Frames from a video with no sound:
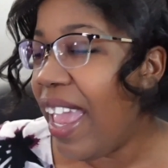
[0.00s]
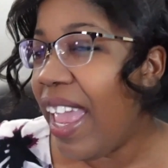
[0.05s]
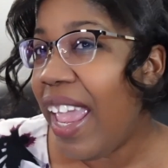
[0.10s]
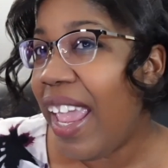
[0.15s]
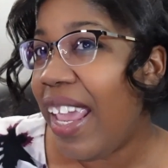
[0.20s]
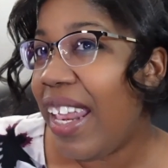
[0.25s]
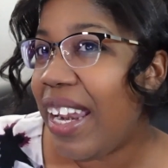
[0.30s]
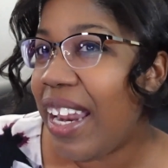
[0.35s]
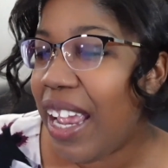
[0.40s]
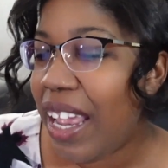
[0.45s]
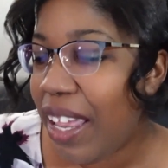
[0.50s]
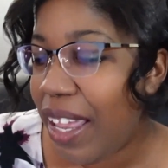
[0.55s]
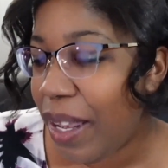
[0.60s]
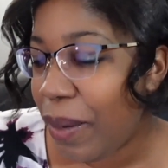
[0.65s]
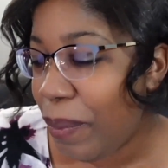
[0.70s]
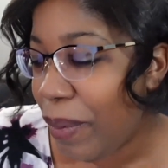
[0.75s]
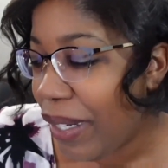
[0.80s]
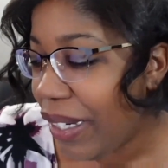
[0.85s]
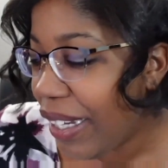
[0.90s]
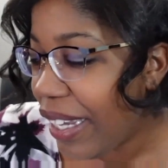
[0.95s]
And I
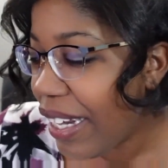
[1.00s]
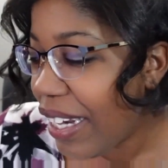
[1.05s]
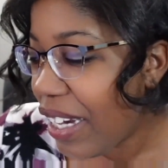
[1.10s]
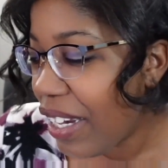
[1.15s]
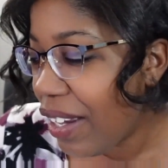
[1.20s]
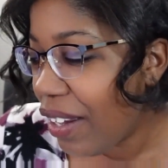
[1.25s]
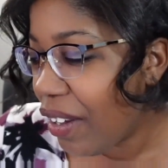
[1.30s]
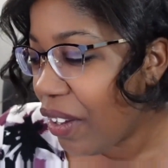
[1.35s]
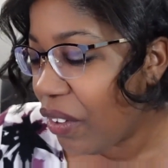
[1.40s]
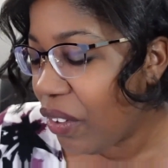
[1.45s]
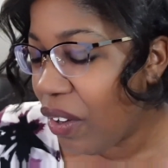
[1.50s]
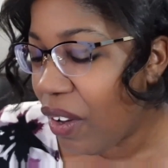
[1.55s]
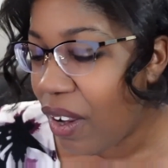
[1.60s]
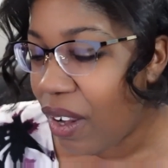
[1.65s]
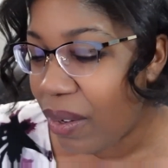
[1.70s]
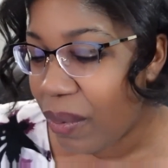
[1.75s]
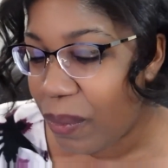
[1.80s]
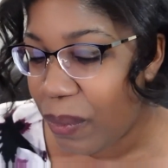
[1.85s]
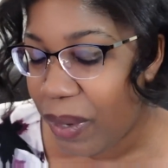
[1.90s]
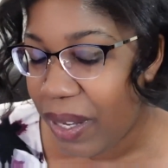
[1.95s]
had been getting
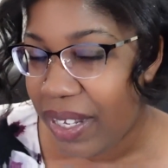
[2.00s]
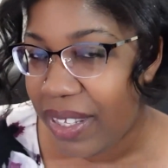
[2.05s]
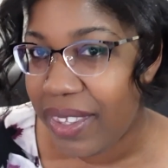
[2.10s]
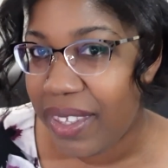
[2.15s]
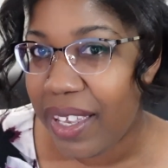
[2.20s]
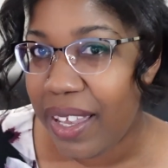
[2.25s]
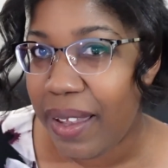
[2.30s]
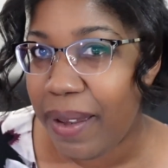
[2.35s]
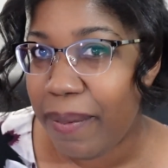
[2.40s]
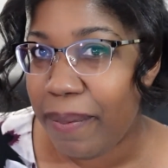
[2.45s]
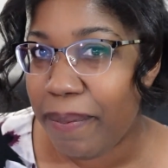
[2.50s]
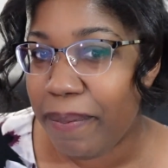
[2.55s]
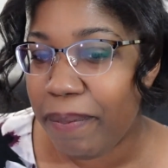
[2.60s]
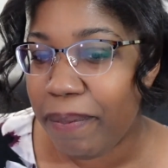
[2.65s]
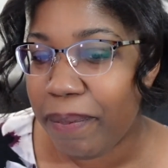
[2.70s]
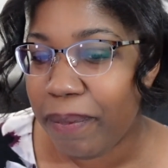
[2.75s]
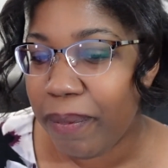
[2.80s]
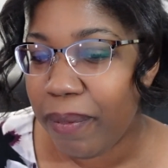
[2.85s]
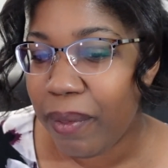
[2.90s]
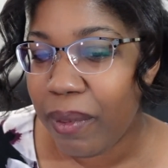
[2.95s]
along with
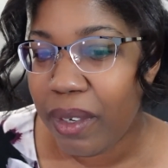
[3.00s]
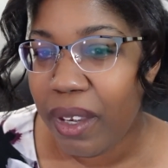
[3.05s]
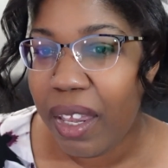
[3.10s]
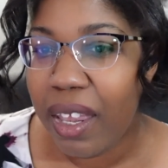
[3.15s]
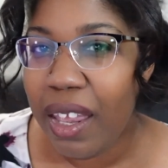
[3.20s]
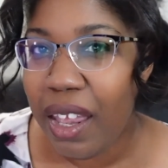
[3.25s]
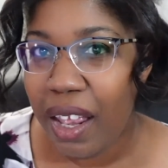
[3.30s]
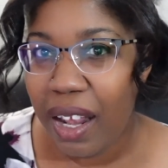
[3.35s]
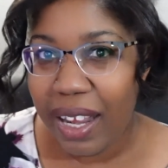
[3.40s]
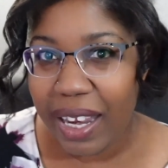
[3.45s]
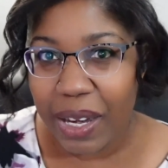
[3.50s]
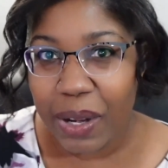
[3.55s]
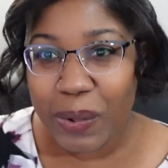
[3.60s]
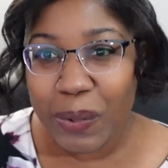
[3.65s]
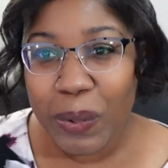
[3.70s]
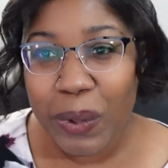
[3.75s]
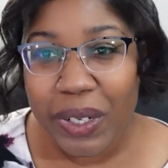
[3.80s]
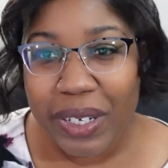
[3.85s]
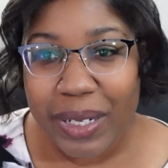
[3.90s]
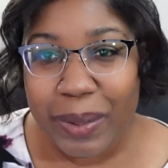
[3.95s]
like a
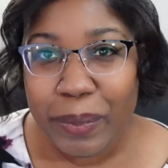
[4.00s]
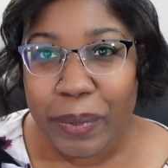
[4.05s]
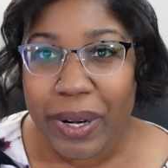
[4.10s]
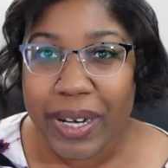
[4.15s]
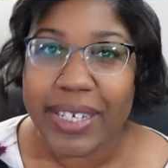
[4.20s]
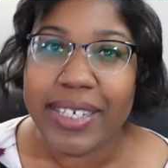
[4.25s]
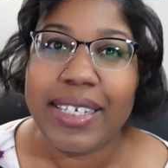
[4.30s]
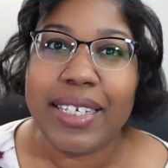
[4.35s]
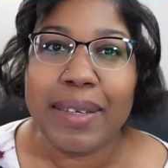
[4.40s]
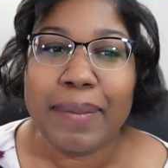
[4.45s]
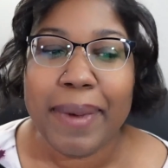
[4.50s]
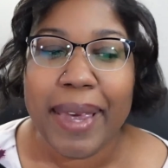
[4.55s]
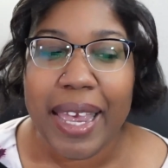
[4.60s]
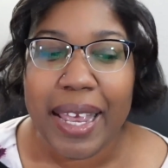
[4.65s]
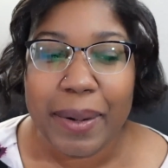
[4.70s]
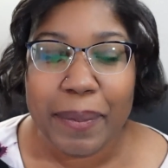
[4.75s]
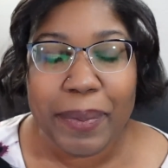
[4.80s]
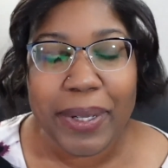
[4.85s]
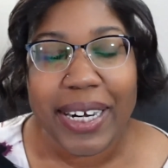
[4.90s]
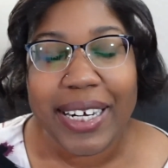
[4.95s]
woolen pressing
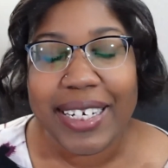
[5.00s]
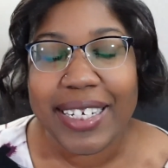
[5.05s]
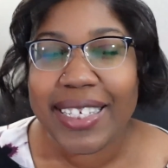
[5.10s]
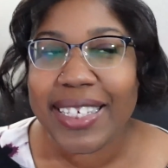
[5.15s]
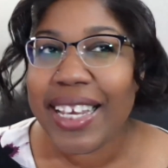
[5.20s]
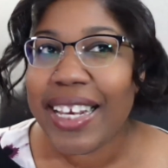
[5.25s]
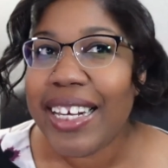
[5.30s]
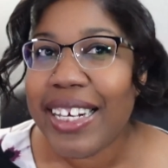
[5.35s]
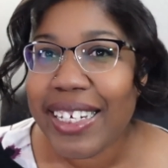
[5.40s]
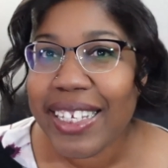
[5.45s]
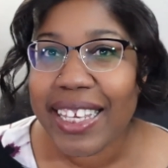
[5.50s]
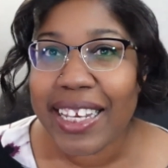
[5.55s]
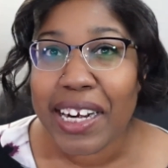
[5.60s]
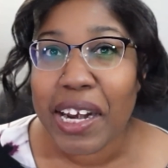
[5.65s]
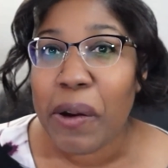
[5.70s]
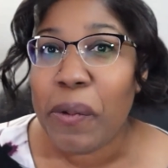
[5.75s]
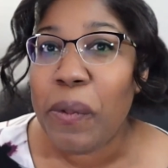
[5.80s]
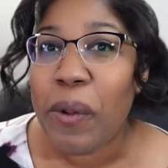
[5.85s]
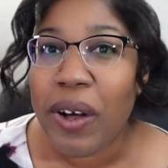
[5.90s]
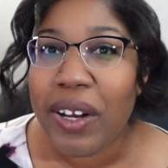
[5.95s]
mat, but I decided that
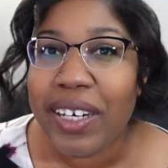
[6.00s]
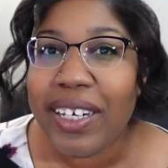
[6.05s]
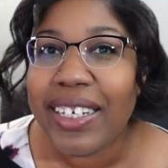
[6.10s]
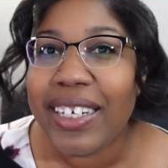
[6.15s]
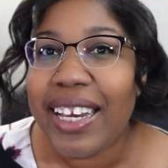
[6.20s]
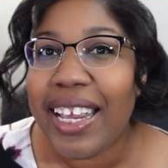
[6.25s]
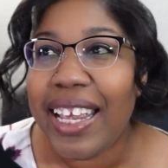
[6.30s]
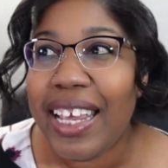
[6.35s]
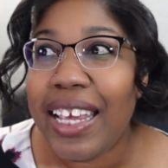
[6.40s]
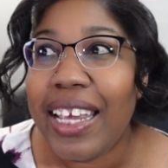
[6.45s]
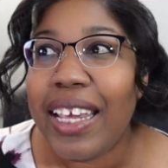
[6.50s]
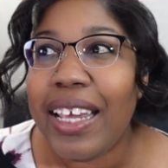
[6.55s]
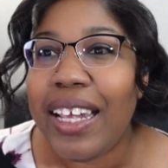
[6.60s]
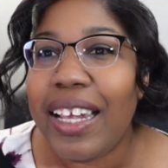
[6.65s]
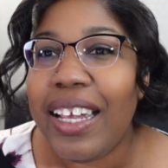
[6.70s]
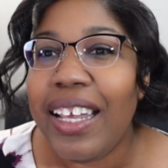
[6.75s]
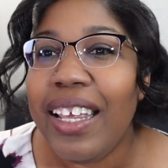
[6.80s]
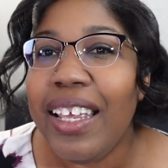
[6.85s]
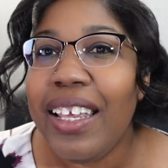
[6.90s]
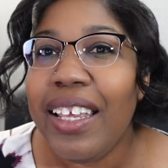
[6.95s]
I wanted
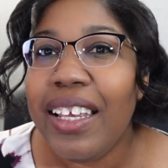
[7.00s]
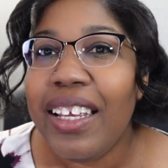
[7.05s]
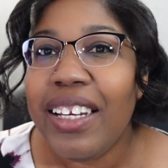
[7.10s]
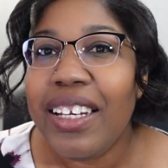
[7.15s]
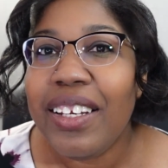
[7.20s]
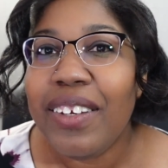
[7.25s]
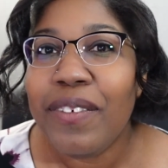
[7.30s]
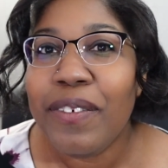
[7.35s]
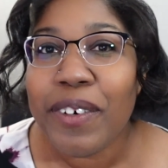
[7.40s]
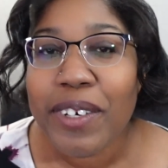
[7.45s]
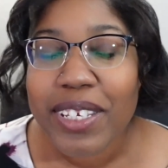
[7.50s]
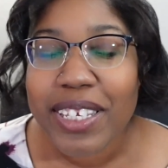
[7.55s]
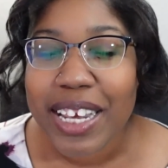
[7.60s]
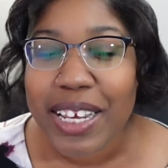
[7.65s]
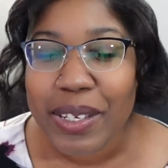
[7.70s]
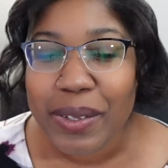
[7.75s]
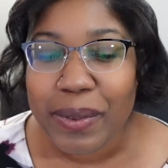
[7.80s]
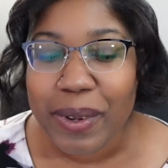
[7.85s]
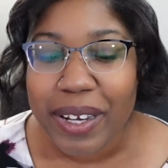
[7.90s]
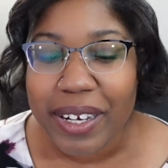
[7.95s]
a
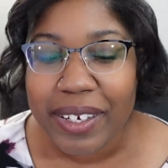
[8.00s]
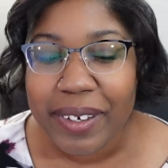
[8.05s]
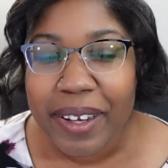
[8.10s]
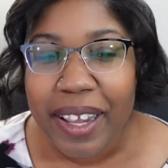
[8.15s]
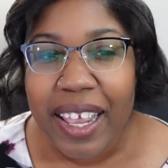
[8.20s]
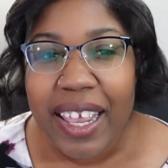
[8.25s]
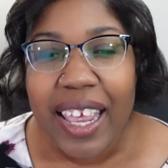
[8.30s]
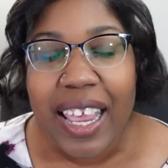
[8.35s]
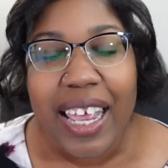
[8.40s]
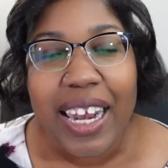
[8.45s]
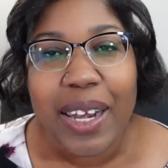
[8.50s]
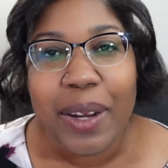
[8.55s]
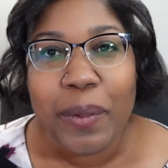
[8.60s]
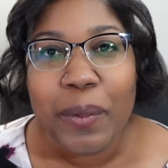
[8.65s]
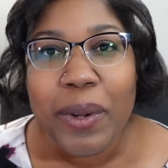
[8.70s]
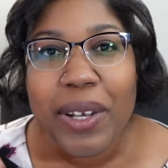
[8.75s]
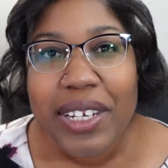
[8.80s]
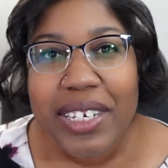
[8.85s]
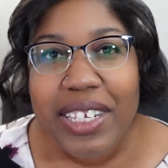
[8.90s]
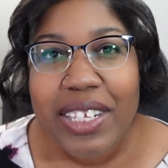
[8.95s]
full-size one. And I
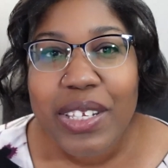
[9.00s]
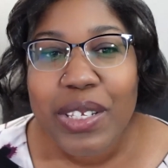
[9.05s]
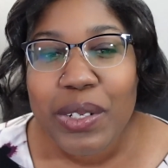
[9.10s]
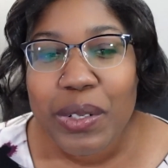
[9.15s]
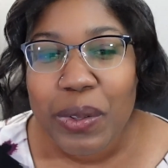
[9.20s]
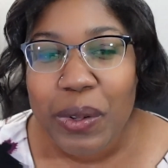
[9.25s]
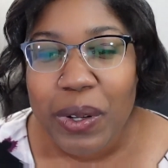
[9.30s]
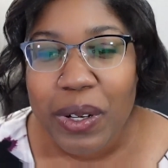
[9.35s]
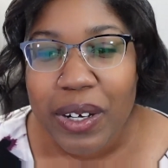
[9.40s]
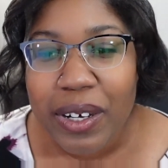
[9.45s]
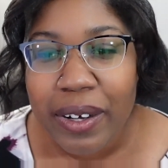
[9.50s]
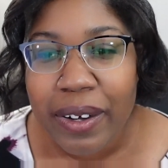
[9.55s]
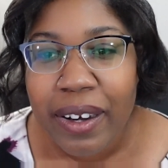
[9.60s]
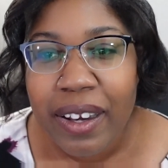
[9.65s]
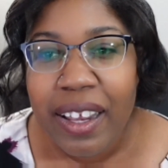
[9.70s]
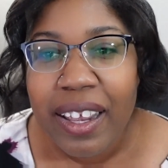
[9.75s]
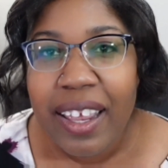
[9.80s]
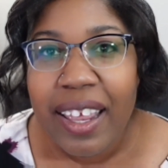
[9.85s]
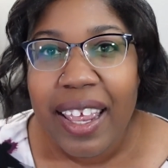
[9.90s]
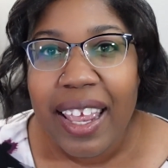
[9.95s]
went to the store,
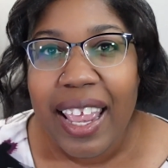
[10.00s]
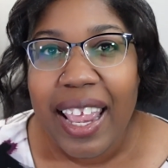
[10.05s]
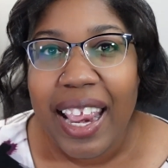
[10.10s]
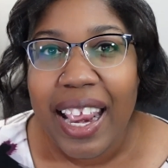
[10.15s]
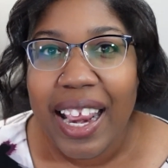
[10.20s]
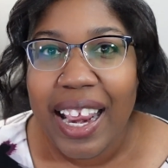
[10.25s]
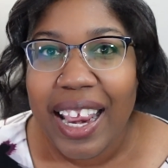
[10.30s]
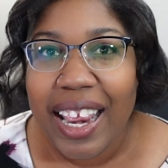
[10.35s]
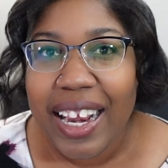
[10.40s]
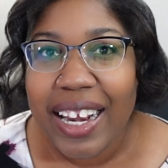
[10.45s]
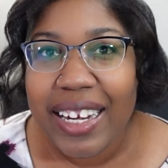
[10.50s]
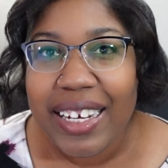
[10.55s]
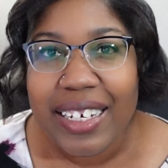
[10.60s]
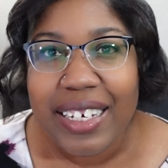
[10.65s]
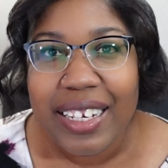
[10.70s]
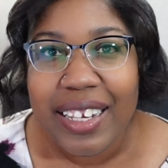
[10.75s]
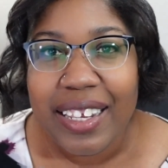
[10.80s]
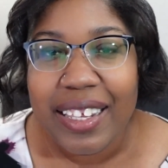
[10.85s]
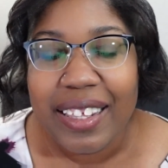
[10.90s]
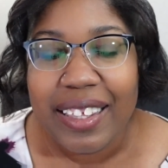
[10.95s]

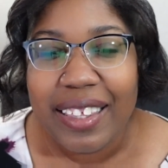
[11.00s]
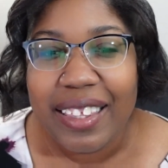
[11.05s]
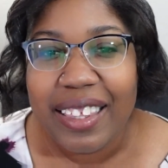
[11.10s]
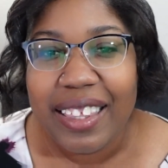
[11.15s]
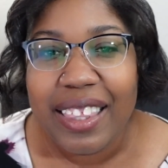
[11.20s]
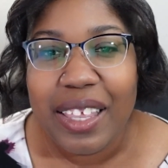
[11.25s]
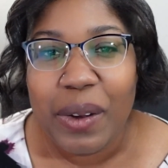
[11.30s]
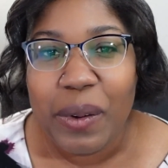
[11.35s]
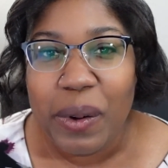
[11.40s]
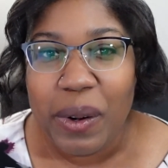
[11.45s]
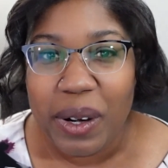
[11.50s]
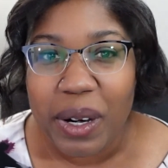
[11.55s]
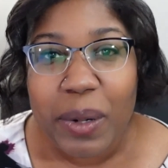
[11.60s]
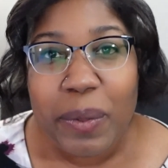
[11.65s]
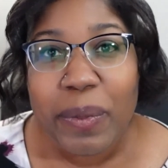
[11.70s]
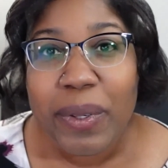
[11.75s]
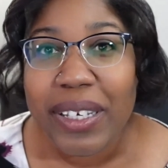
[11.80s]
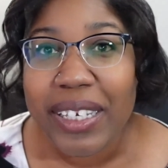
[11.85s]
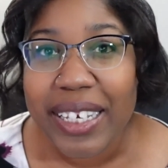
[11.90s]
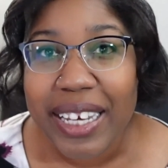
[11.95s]
and they were
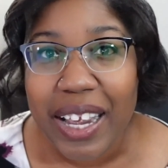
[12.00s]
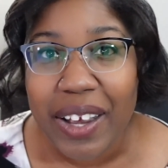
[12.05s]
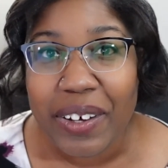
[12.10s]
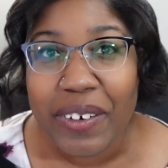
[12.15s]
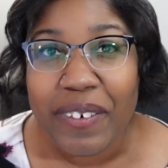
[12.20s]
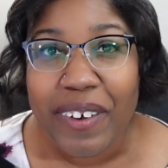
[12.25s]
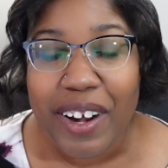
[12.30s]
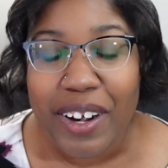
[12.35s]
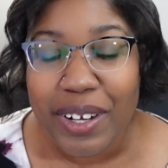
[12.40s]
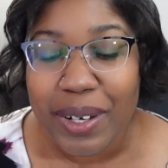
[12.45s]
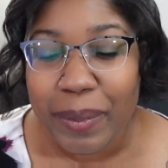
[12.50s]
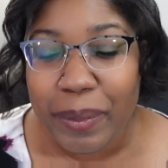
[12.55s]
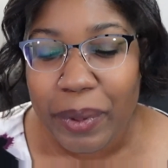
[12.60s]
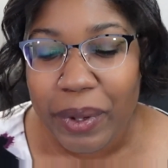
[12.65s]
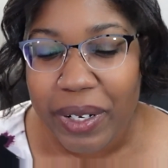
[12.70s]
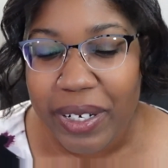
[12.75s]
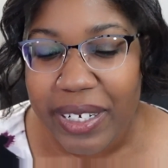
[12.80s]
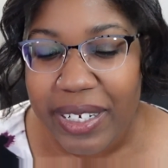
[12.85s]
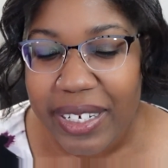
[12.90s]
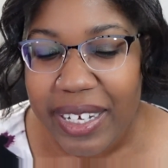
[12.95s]
completely out of ironing
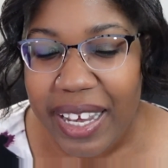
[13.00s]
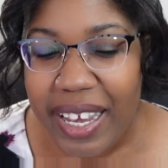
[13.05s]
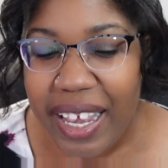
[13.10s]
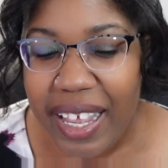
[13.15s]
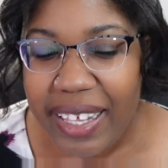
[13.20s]
boards.